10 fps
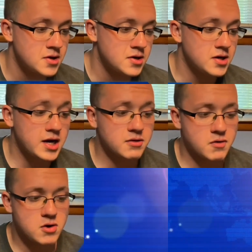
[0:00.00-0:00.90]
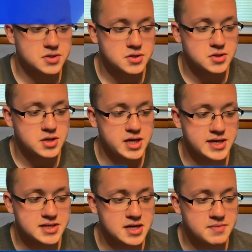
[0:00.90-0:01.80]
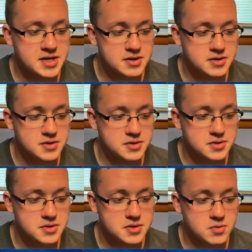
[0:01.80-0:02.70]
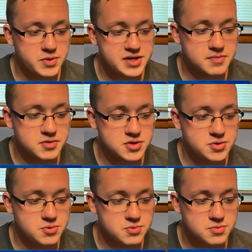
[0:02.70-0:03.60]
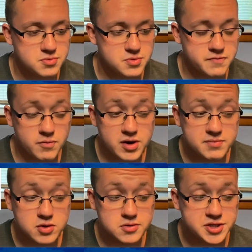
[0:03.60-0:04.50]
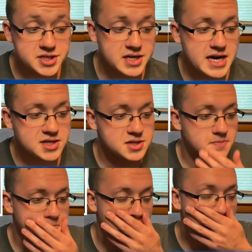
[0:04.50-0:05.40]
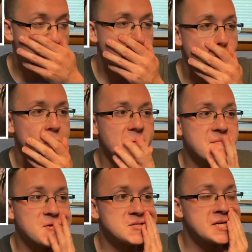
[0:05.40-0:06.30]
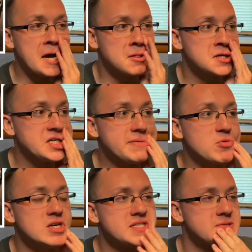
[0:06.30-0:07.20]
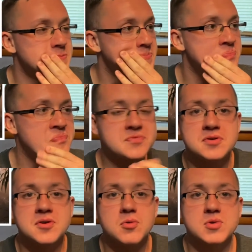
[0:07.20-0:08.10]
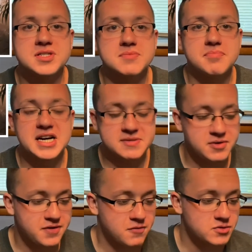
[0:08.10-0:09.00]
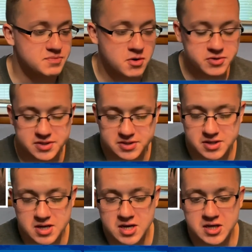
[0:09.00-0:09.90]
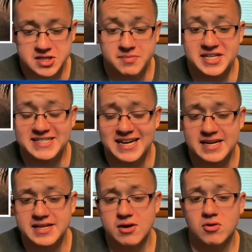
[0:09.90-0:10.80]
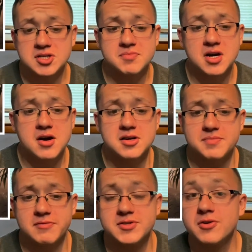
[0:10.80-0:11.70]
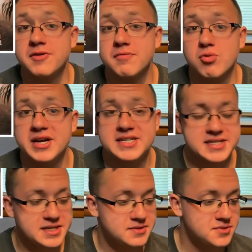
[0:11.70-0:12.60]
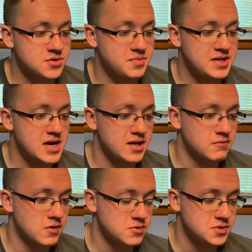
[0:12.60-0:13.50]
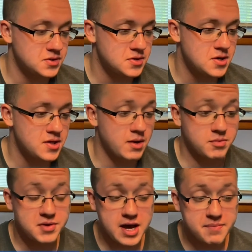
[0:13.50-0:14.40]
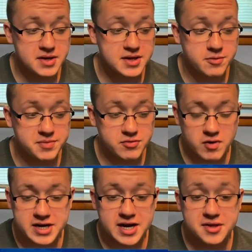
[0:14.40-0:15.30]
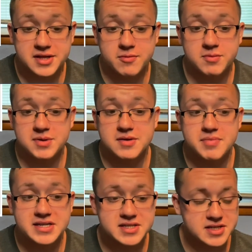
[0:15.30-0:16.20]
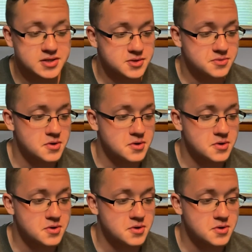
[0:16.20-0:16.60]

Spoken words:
Nyla Rose is coming week 2. From what I'm told, she's in action. First thing I looked up was what's the possibility for his opponents. Somebody said that Awesome Kong could be returning from pregnancy to beat Nyla Rose. That would be epic. That would be great. I think that would be the best thing to do.